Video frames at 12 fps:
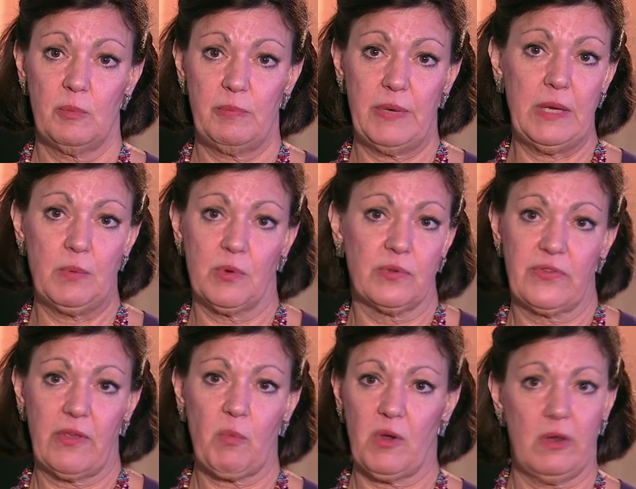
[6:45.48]
people
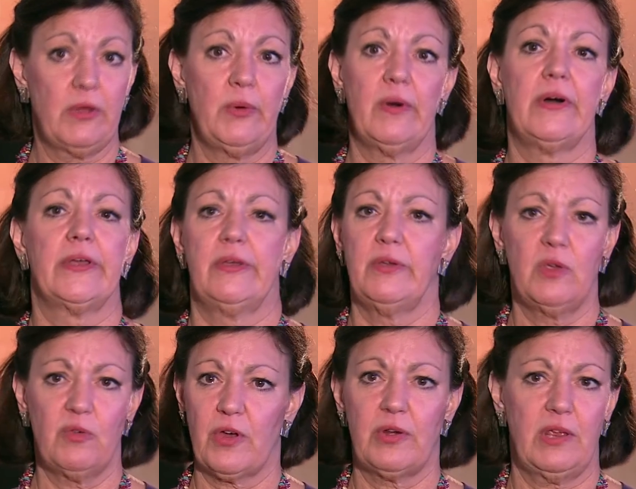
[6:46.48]
said, well, who are you?
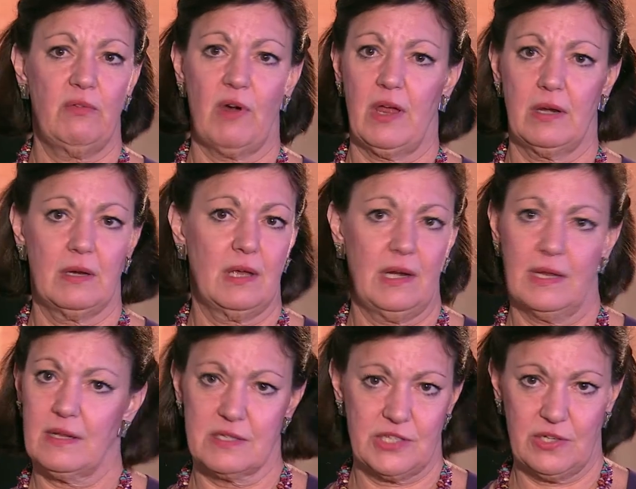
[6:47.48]
You've only run a
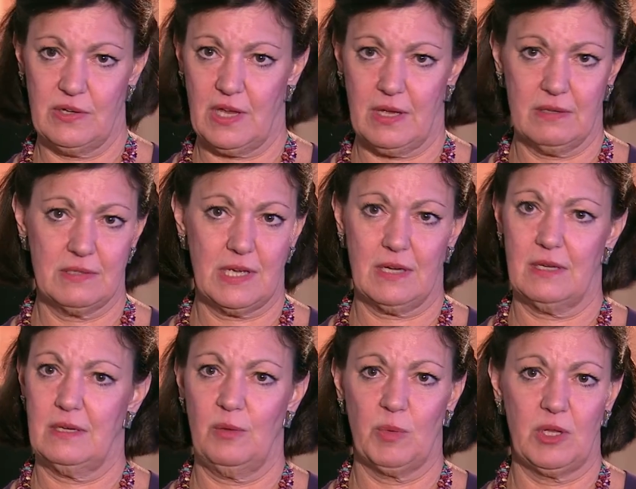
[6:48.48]
little studio down in
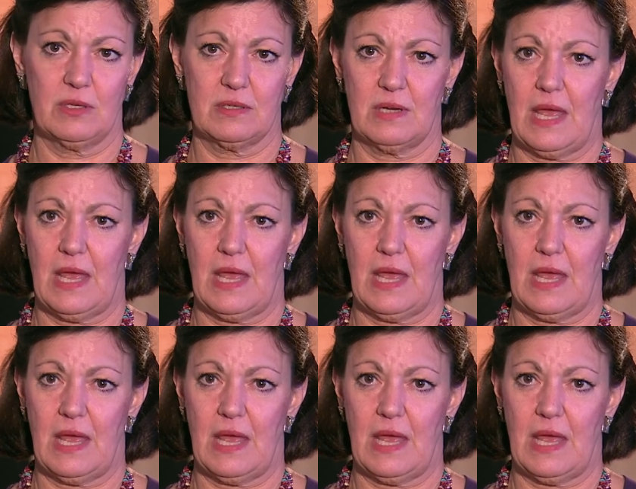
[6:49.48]
New Malden.